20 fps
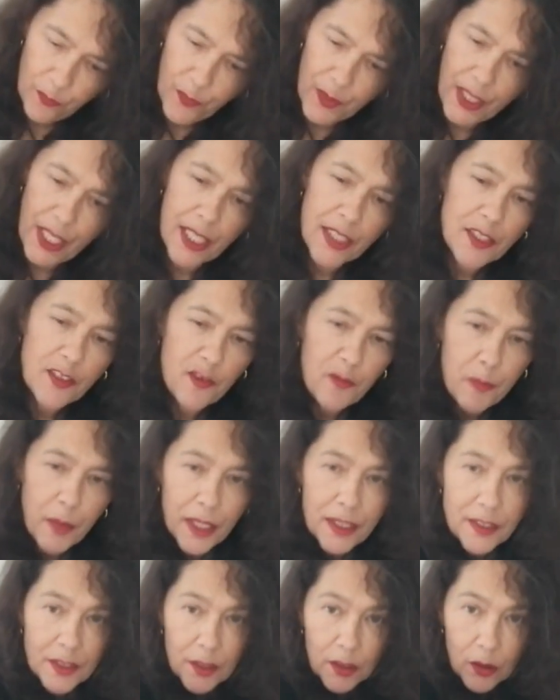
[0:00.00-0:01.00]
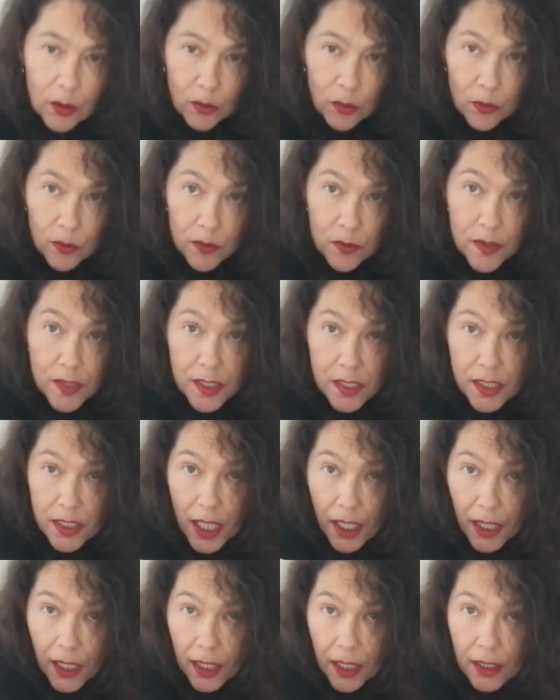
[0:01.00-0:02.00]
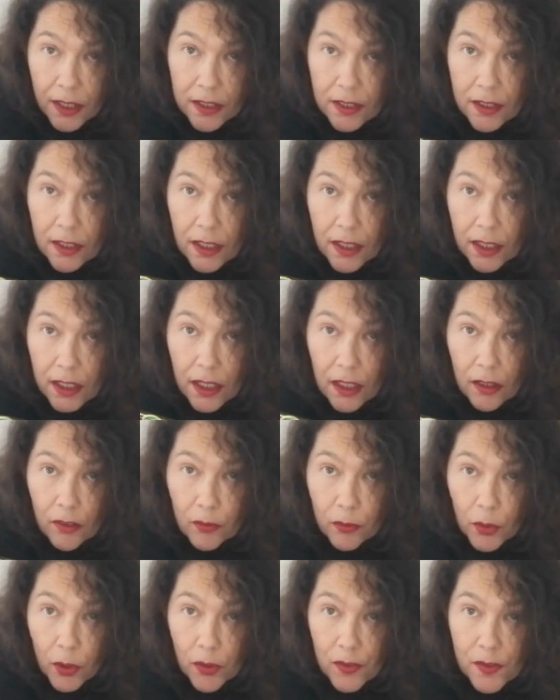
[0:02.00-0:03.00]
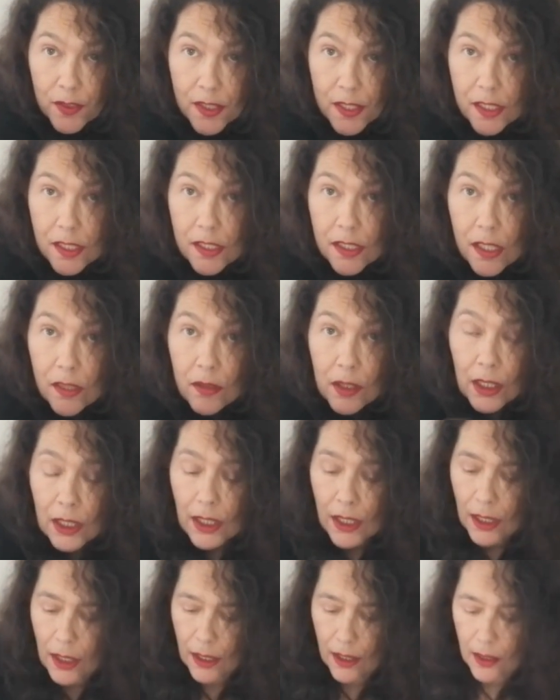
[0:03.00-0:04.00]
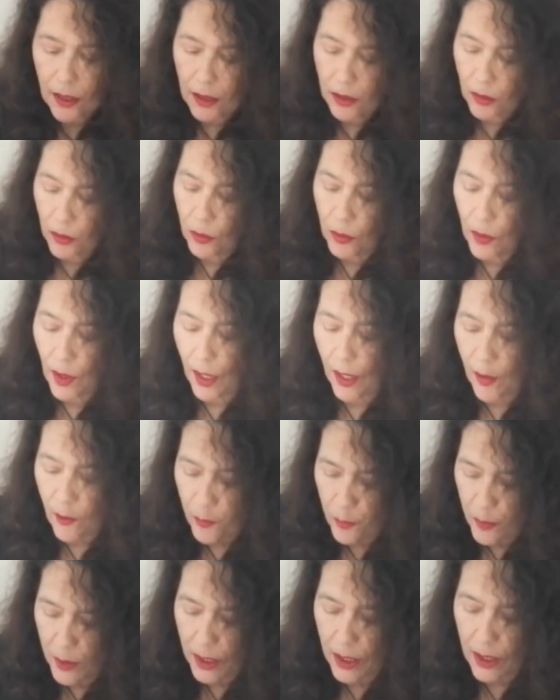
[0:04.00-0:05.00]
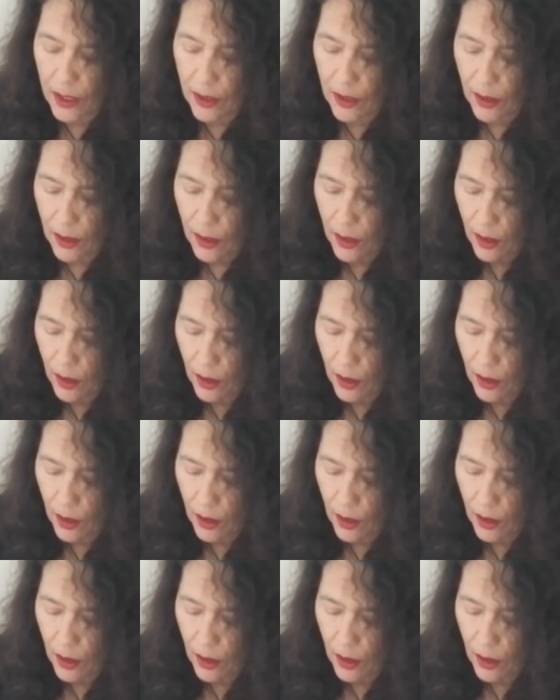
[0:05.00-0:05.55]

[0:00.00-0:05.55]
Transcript: the Eight of Pentacles and the King of Wands. So clearly you have been